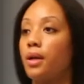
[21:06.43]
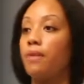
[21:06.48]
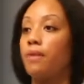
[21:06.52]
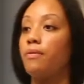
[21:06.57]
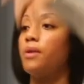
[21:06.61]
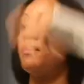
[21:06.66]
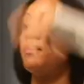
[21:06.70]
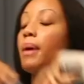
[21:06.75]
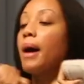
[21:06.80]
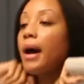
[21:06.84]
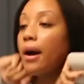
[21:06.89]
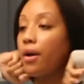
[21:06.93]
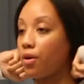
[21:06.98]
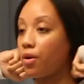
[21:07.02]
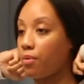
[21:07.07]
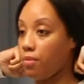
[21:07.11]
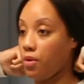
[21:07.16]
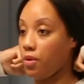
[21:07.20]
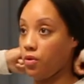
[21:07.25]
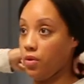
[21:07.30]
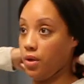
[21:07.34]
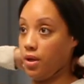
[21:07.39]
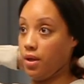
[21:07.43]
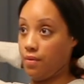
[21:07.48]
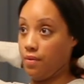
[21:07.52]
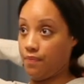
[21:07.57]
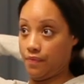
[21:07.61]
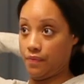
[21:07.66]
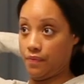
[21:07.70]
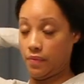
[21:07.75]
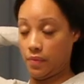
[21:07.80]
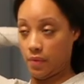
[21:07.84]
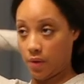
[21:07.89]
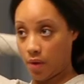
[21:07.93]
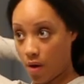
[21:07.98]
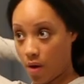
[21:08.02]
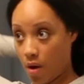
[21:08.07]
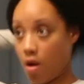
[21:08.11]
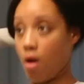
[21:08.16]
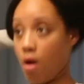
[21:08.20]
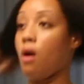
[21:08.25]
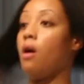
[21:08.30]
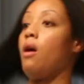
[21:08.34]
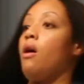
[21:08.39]
of the Pattern Beauty
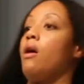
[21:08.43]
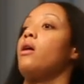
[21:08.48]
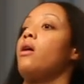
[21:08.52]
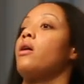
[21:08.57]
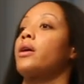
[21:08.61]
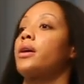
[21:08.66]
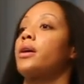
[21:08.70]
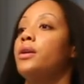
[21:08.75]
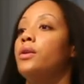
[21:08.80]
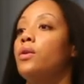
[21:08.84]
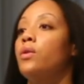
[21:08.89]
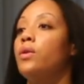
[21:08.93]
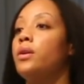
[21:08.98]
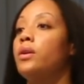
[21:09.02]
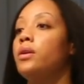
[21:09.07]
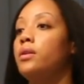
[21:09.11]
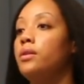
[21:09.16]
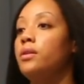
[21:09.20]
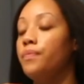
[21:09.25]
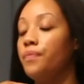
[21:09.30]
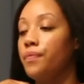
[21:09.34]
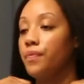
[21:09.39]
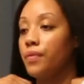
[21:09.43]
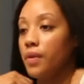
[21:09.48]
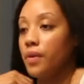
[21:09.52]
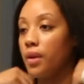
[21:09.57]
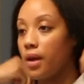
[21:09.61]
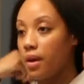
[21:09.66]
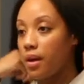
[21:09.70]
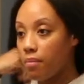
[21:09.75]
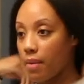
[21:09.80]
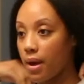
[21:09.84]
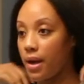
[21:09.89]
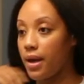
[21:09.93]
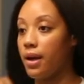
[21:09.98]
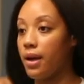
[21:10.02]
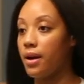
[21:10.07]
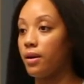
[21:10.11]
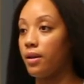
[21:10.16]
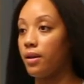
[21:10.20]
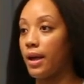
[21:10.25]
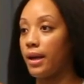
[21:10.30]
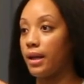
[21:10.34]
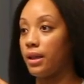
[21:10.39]
Argan Oil in my
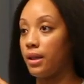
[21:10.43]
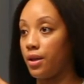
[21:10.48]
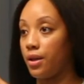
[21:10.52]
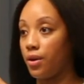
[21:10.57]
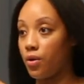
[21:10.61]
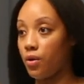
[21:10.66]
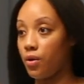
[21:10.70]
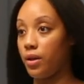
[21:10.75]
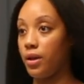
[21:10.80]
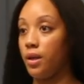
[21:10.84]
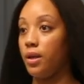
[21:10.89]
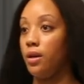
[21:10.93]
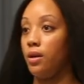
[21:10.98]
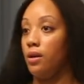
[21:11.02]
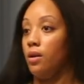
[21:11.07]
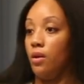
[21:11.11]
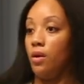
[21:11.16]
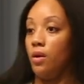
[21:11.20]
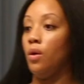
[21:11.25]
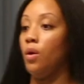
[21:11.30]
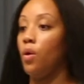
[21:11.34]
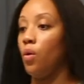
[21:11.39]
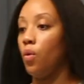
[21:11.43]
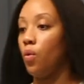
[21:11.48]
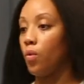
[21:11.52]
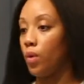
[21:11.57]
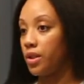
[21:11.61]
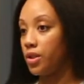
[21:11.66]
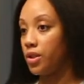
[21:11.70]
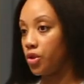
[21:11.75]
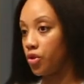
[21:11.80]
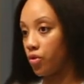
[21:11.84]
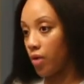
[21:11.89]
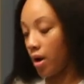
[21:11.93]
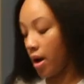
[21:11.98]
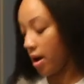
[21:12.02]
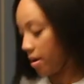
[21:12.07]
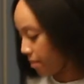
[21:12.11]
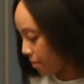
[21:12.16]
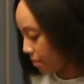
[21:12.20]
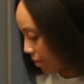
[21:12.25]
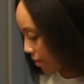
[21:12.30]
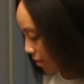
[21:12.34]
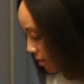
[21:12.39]
hair, like literally one
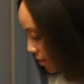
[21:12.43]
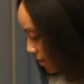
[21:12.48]
drop.